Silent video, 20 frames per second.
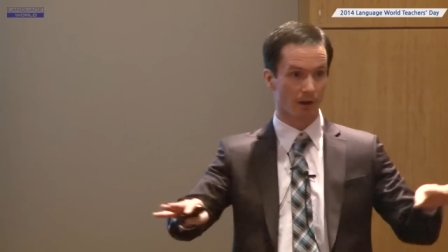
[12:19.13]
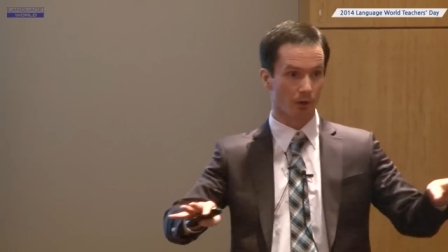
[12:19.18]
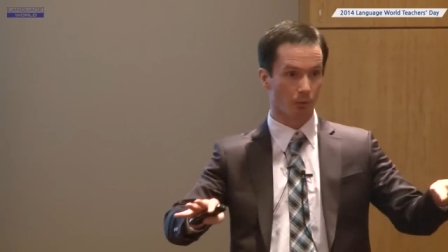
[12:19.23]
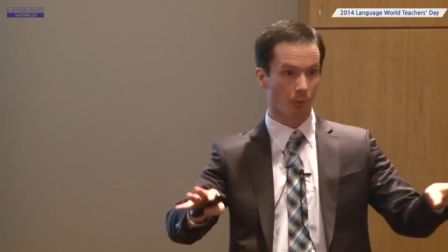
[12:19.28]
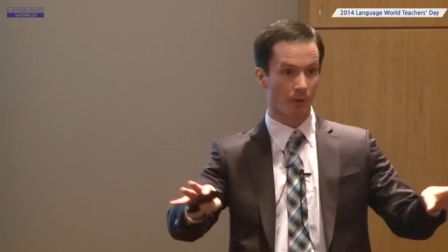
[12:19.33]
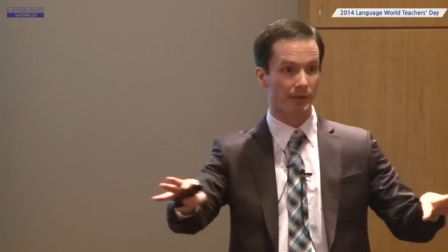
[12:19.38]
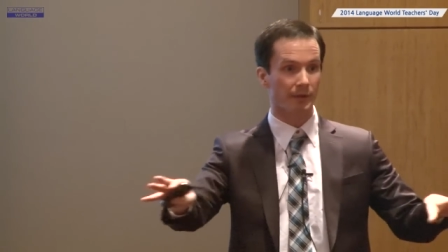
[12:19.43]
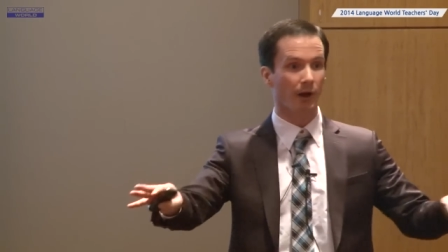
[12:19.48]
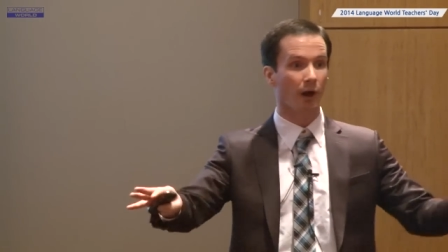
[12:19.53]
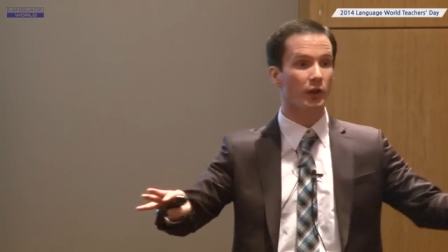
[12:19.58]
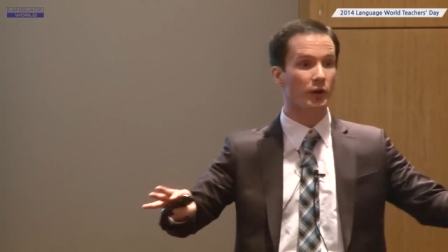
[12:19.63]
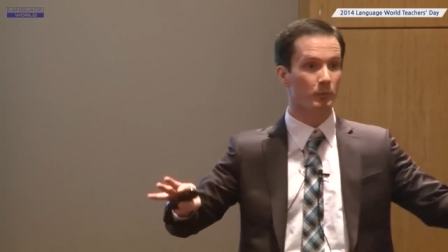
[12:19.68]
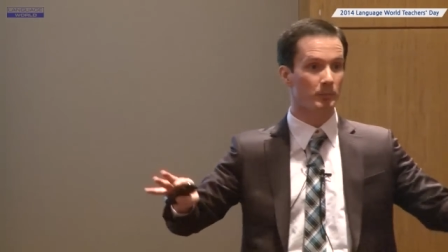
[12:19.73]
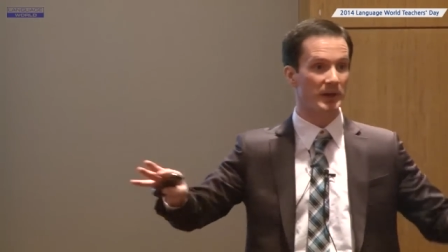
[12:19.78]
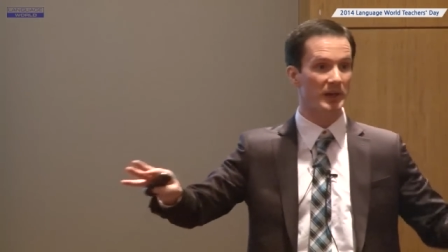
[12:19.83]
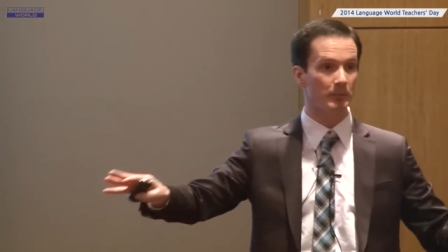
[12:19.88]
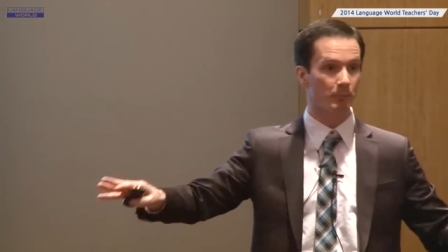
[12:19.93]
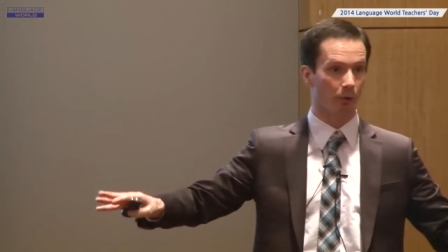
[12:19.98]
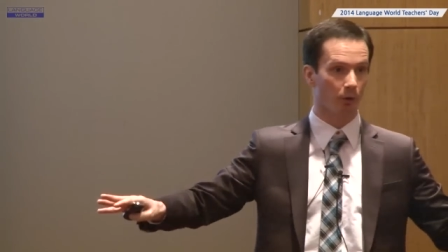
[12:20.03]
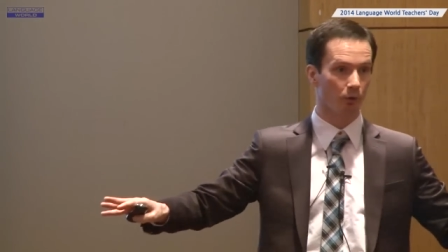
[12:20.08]
with other
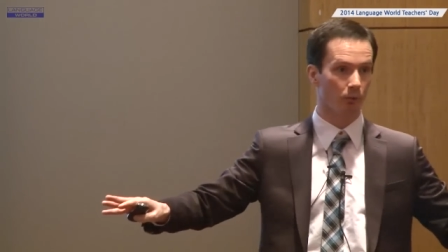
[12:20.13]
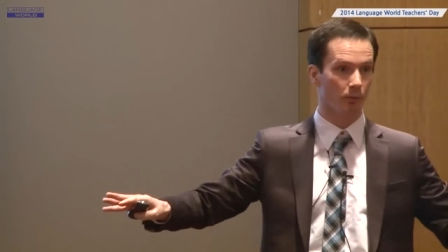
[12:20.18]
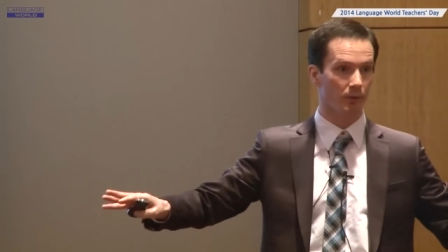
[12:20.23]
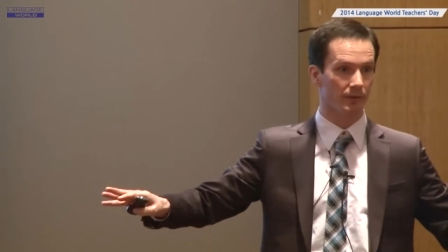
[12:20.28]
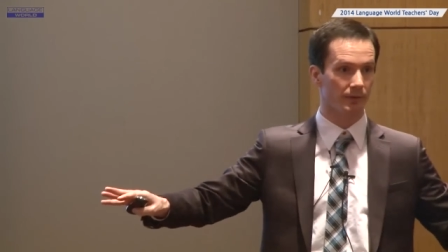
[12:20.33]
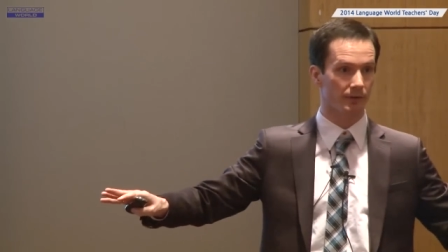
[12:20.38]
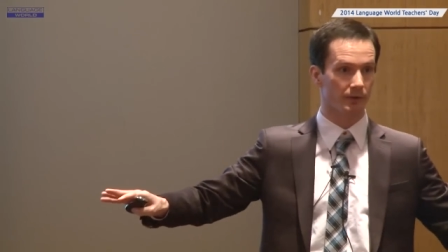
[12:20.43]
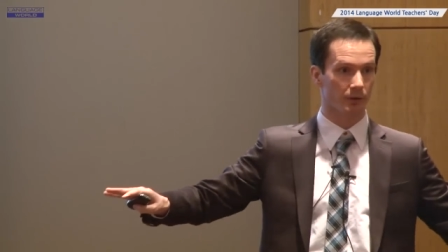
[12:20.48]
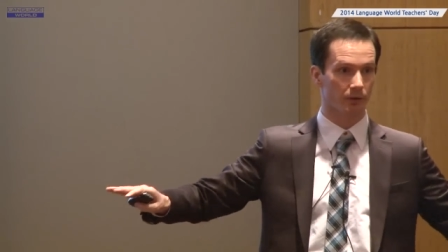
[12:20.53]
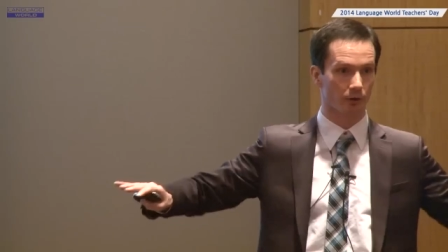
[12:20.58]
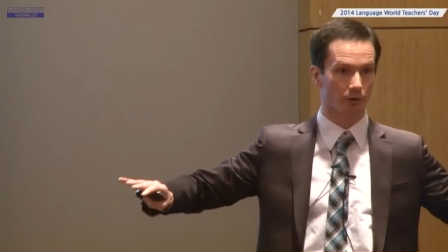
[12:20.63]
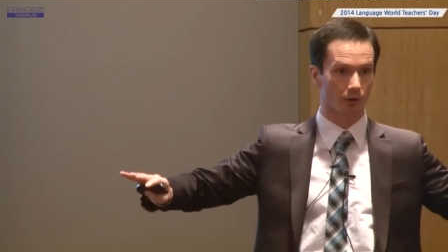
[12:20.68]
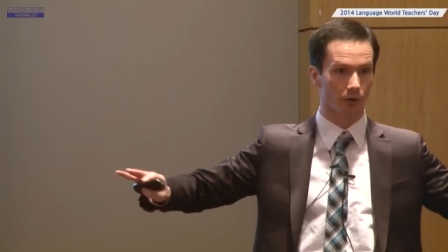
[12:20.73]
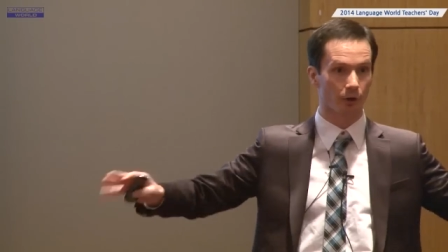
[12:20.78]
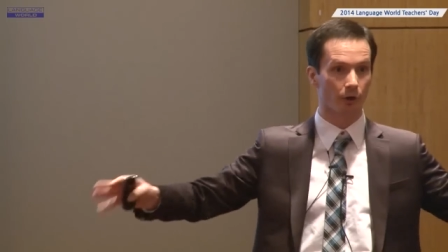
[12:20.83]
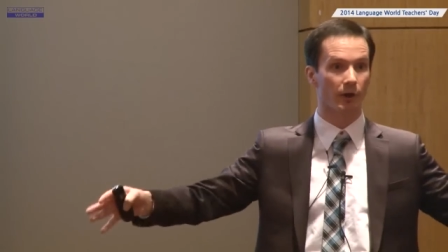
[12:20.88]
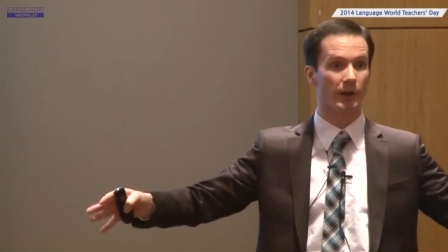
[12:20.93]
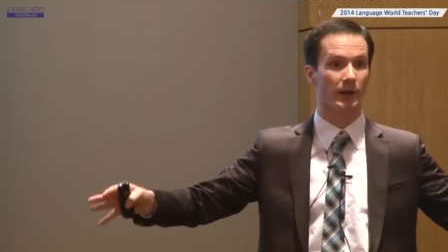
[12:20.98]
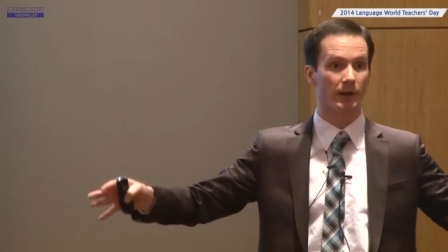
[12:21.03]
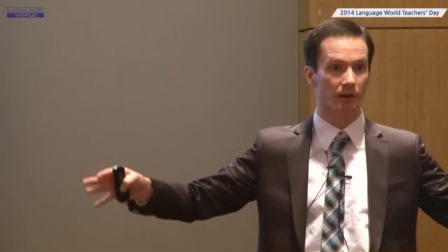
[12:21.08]
people, with your
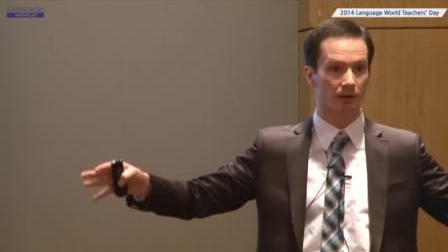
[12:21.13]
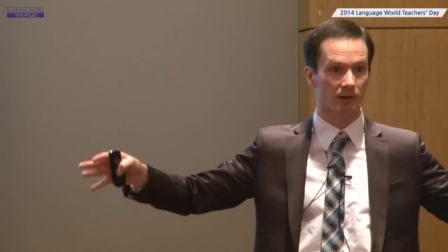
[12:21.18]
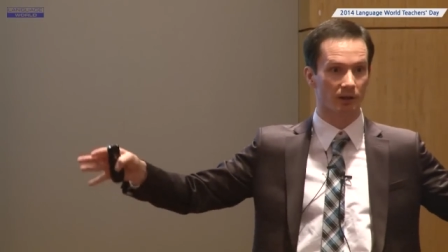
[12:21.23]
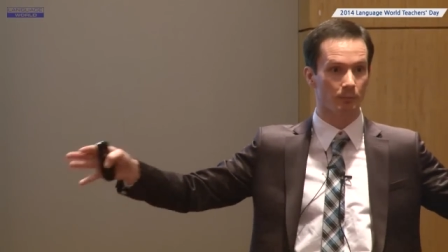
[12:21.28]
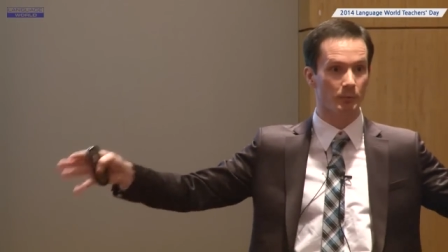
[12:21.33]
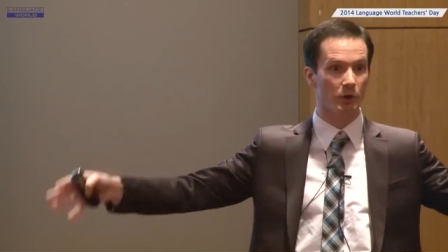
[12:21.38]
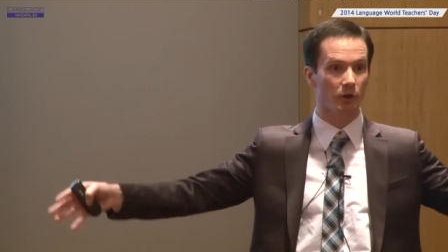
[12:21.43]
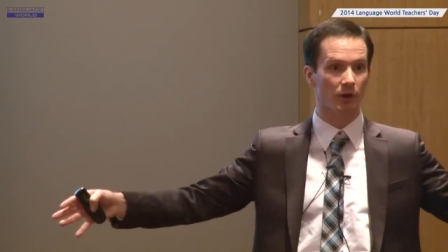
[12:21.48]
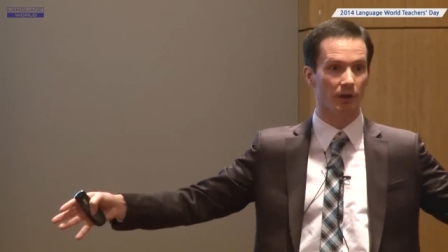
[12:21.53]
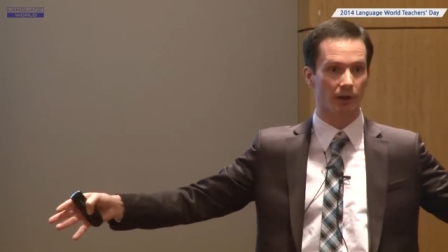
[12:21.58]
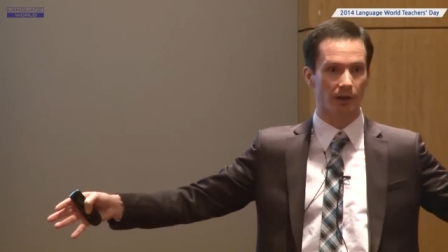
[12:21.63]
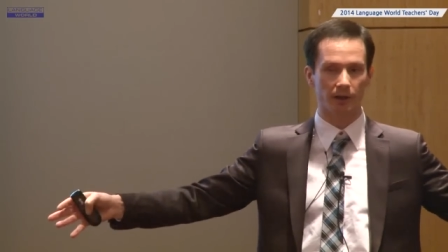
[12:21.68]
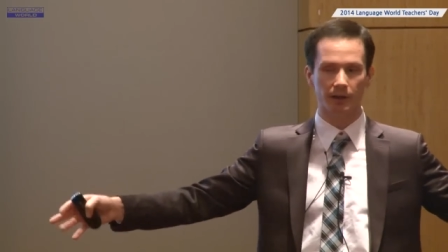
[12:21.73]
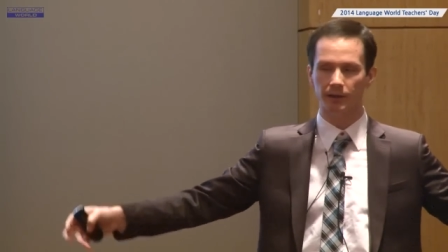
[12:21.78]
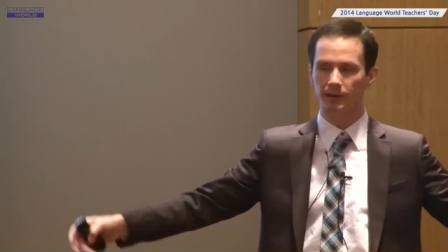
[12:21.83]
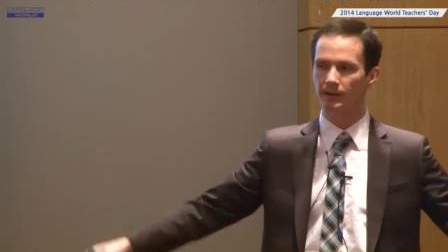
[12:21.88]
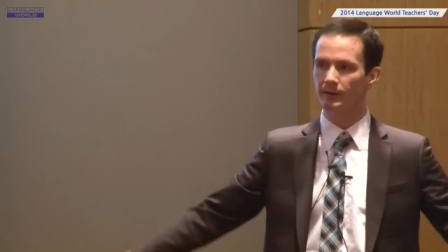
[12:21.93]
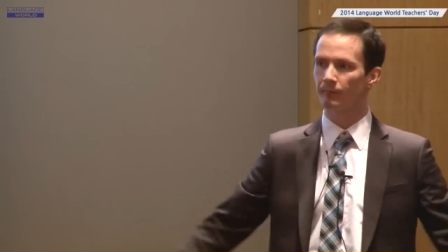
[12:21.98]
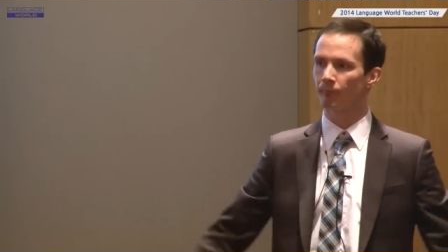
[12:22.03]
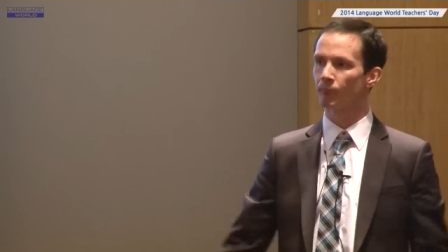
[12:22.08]
learning
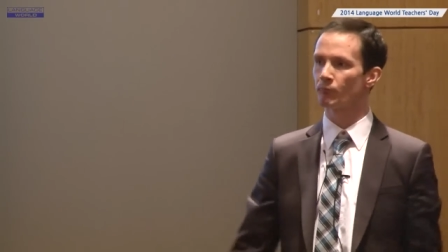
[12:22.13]
community,